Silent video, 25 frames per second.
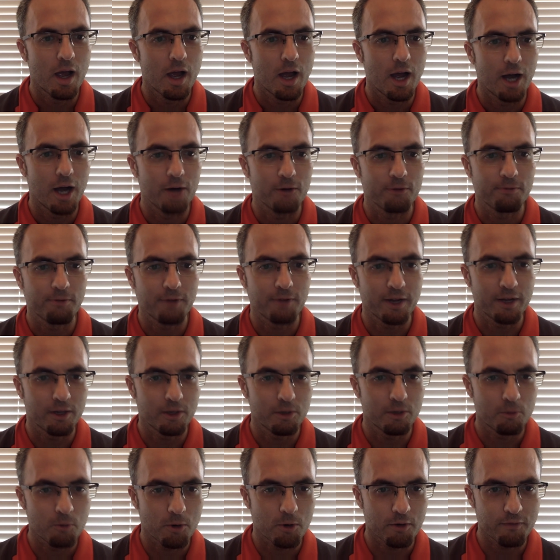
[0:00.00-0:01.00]
Our final
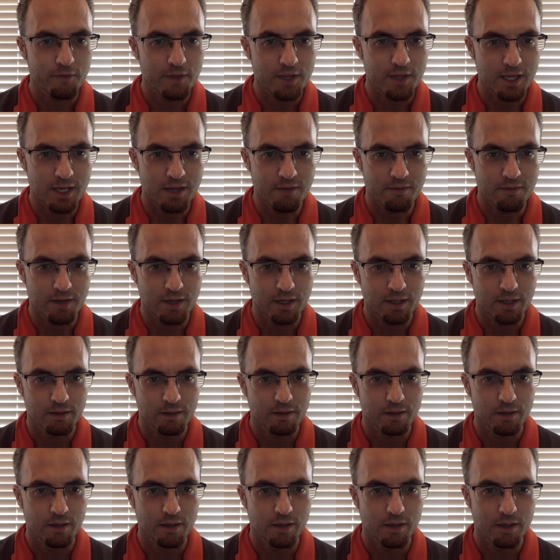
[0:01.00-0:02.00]
award of the evening
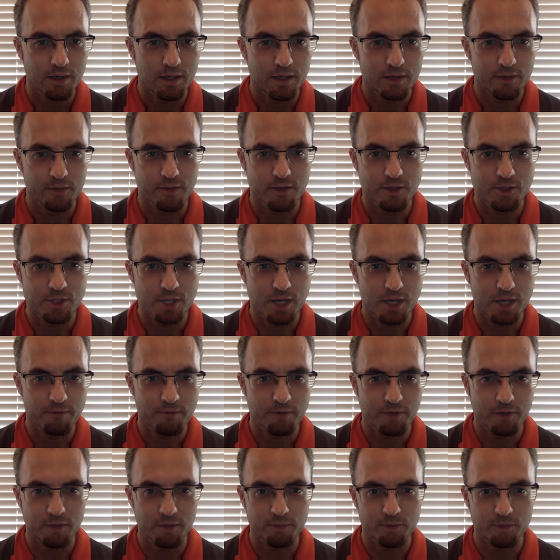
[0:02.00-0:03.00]
is the John
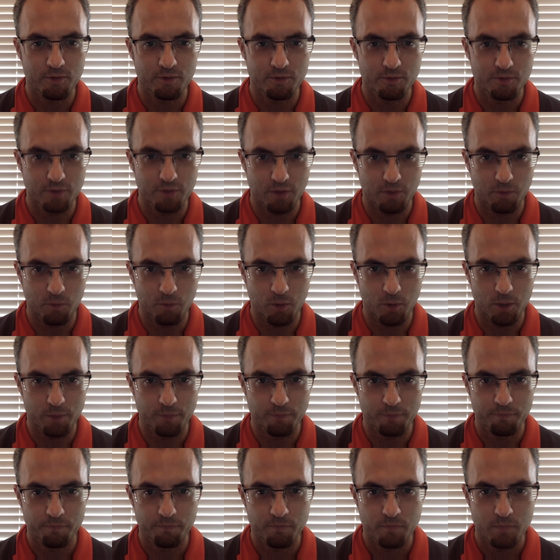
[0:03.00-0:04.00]
Philip Sousa Award.
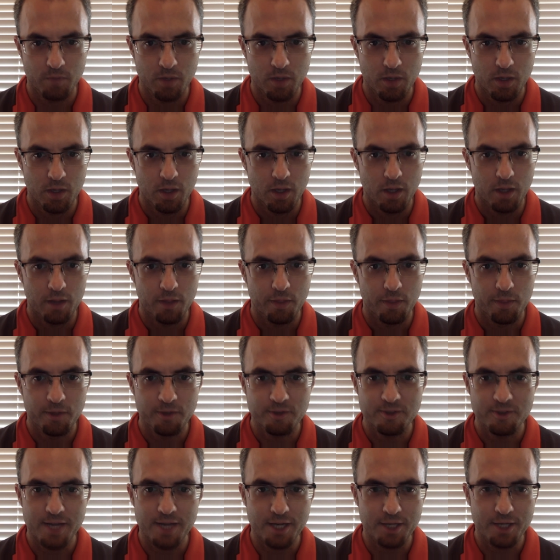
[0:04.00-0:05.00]

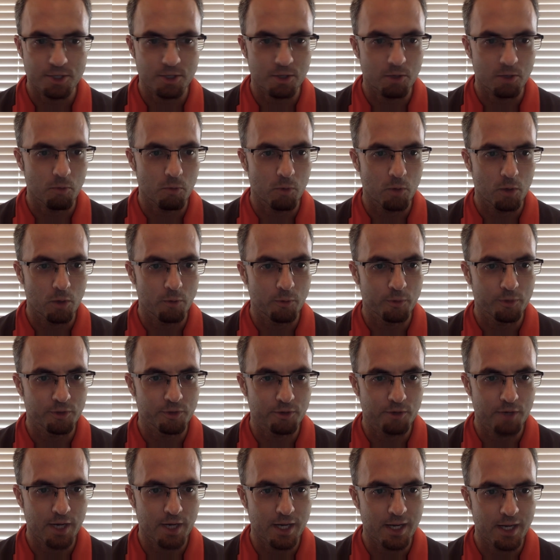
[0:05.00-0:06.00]
This national award was
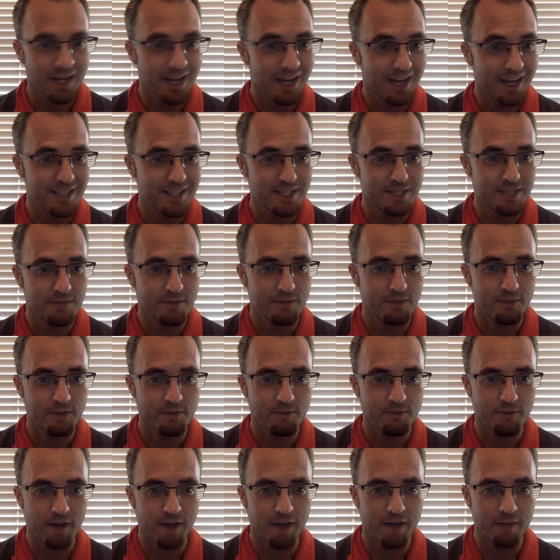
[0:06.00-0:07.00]
created in
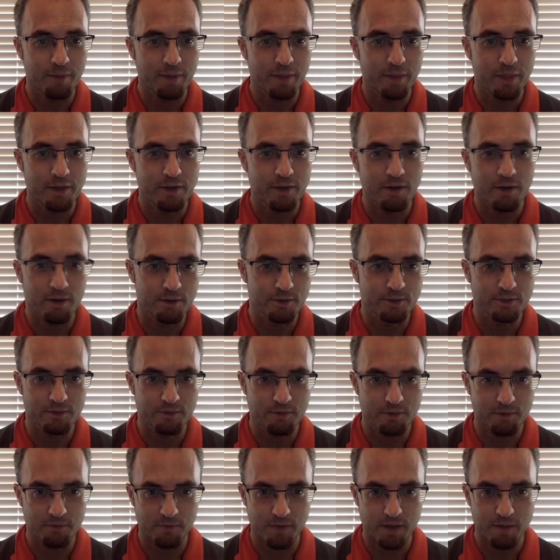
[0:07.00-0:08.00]
1955 by the daughters of
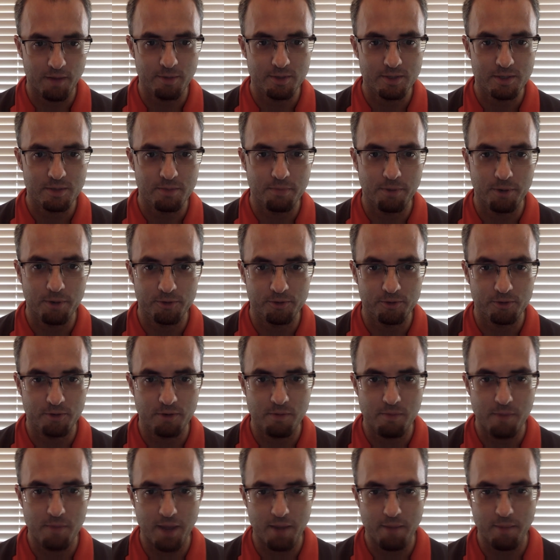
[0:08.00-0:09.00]
the famous composer
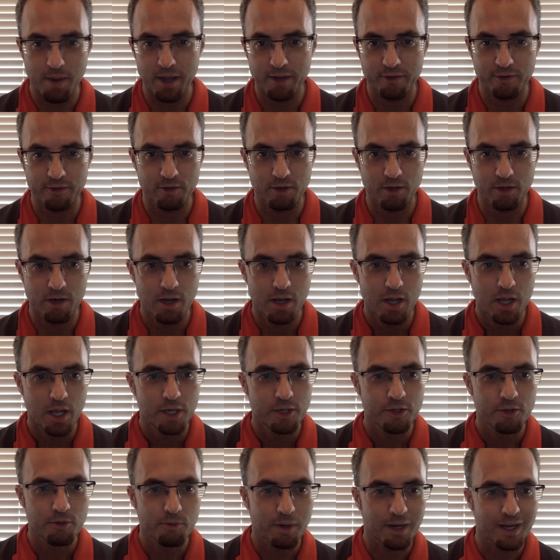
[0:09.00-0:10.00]
and bandmaster
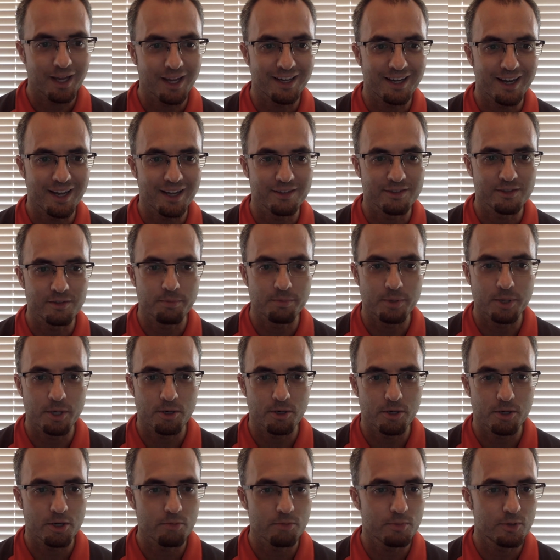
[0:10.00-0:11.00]
to recognize
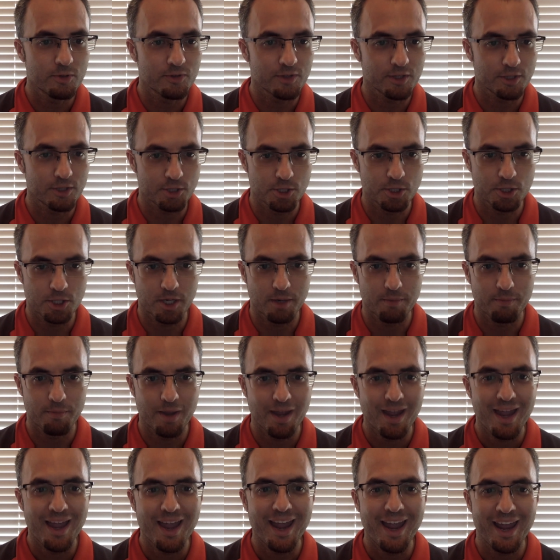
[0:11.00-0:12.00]
superior musicianship
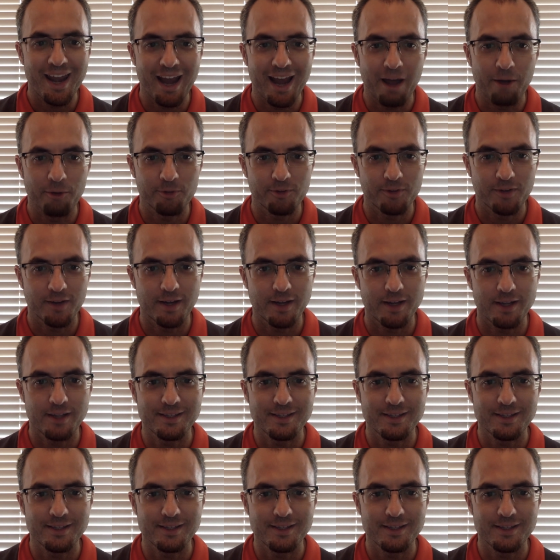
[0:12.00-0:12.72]
and outstanding